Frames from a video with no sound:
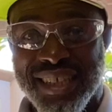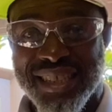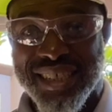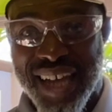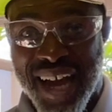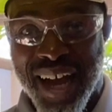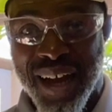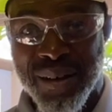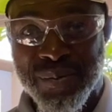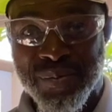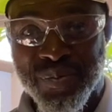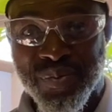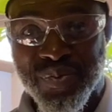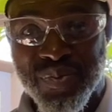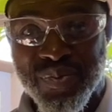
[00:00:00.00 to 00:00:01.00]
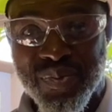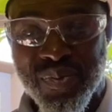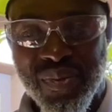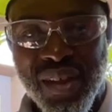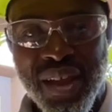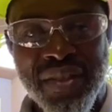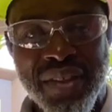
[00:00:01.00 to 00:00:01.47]
style,
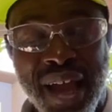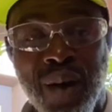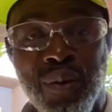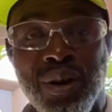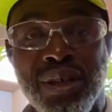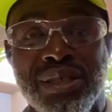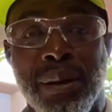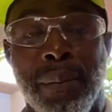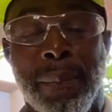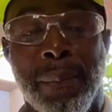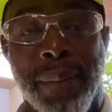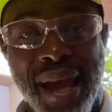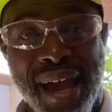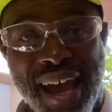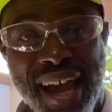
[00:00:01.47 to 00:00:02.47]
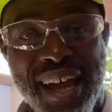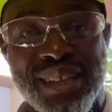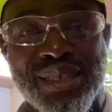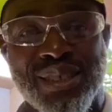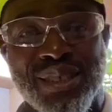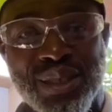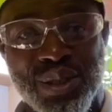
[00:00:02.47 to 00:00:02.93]
that was a
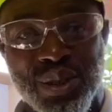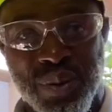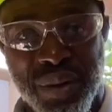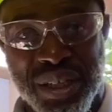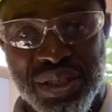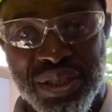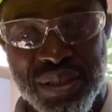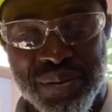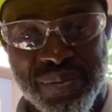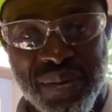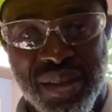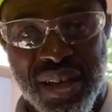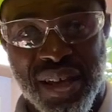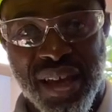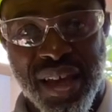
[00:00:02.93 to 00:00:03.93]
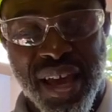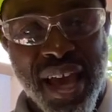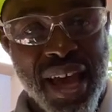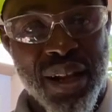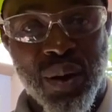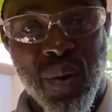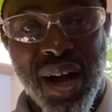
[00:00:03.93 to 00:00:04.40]
bad situation.
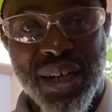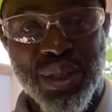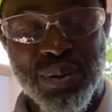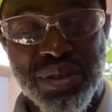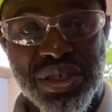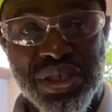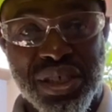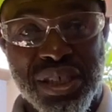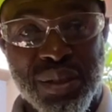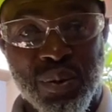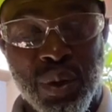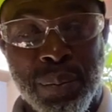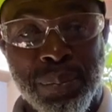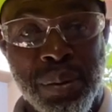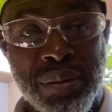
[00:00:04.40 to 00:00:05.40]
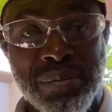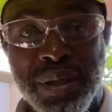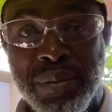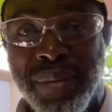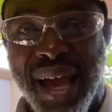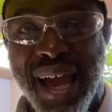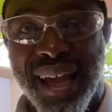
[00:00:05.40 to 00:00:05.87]
And a washing machine would put
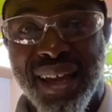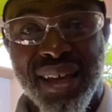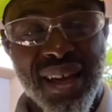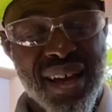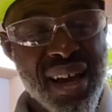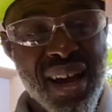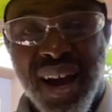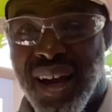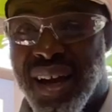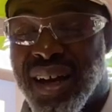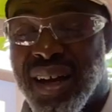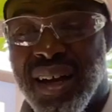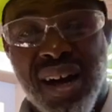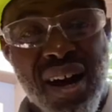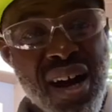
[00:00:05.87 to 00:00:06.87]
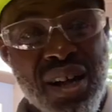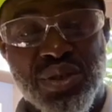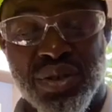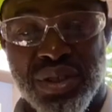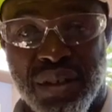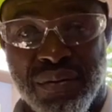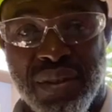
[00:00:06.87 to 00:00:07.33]
me back
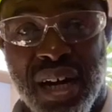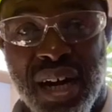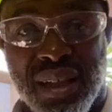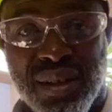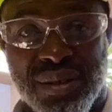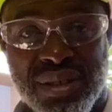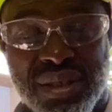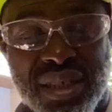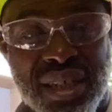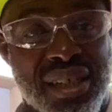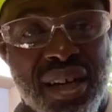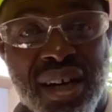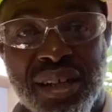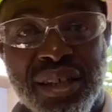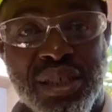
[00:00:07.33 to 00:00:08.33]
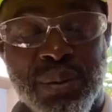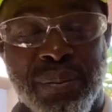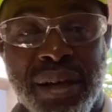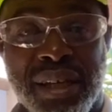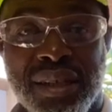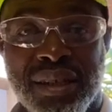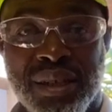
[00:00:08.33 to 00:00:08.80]
hundreds of dollars, an
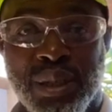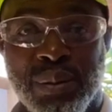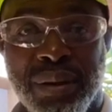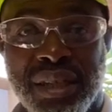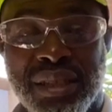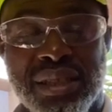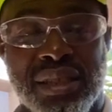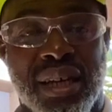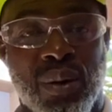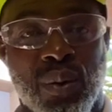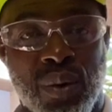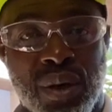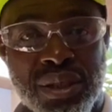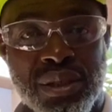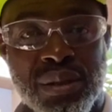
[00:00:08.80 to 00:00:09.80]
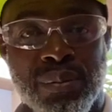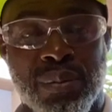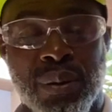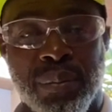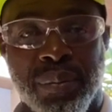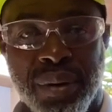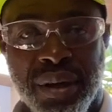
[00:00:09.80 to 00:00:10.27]
unexpected expense I wasn't
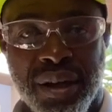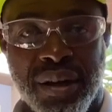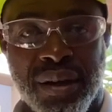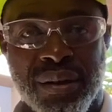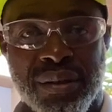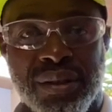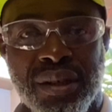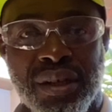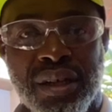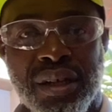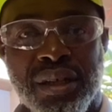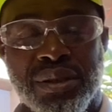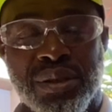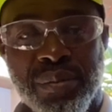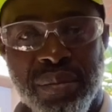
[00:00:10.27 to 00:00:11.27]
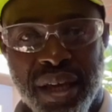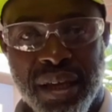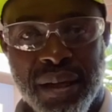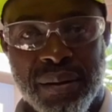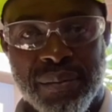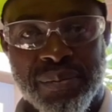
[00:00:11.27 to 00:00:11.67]
prepared to make.